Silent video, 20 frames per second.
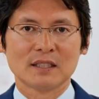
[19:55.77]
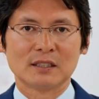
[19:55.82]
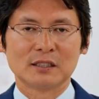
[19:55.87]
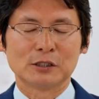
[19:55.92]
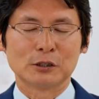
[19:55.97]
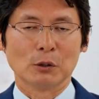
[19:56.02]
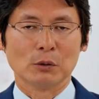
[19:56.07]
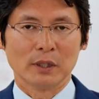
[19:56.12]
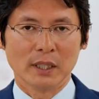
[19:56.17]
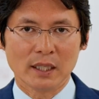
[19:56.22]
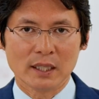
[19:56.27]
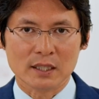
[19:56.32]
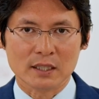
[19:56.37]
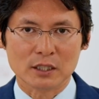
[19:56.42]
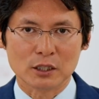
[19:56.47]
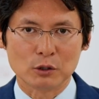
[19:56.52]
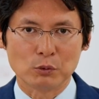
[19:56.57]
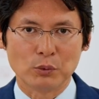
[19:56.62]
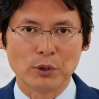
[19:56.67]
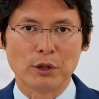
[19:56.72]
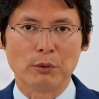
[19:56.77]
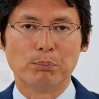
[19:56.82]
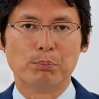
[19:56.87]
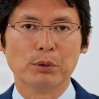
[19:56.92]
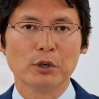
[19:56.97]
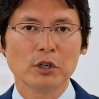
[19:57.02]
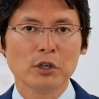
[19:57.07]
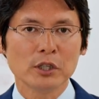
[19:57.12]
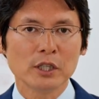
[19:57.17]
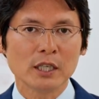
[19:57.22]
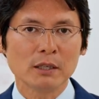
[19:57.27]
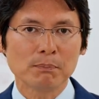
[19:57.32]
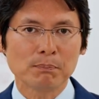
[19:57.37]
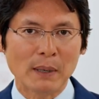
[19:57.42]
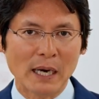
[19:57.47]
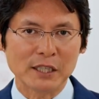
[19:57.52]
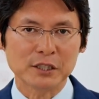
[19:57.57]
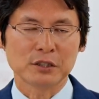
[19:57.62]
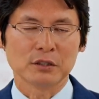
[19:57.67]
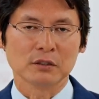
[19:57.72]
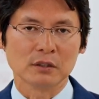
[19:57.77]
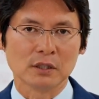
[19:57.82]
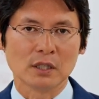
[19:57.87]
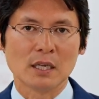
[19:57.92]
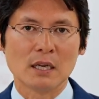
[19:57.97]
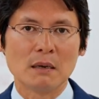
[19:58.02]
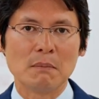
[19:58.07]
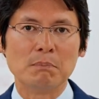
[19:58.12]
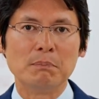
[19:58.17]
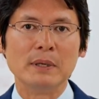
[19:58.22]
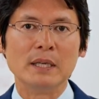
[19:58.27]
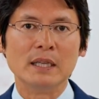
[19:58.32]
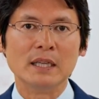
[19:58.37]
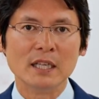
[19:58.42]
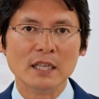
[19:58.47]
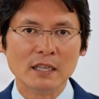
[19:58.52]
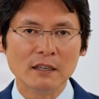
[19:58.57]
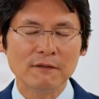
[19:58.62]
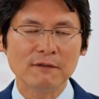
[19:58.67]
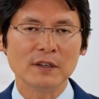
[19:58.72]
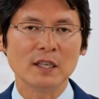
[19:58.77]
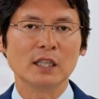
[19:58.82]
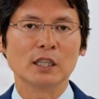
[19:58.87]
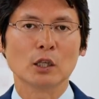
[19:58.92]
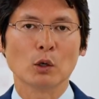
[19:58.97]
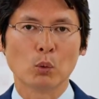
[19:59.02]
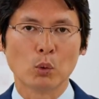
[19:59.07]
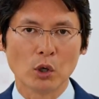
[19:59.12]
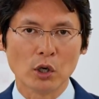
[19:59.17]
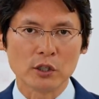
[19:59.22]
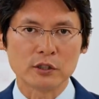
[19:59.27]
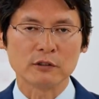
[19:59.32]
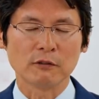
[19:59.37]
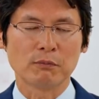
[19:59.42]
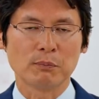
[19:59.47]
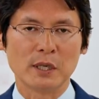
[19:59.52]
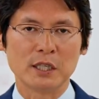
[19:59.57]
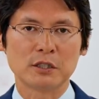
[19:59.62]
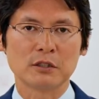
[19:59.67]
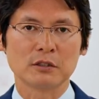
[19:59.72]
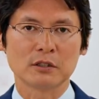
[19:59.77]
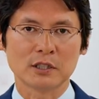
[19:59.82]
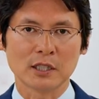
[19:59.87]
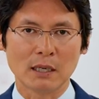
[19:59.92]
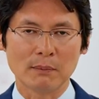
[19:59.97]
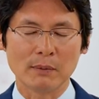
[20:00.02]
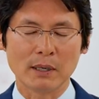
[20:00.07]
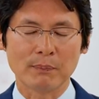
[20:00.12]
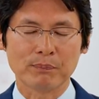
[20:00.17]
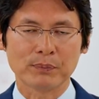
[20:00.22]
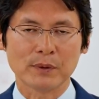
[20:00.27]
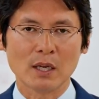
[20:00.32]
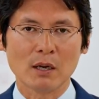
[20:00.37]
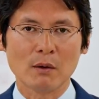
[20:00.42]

So let us, with burning passion, believe in the words of Meishu-sama.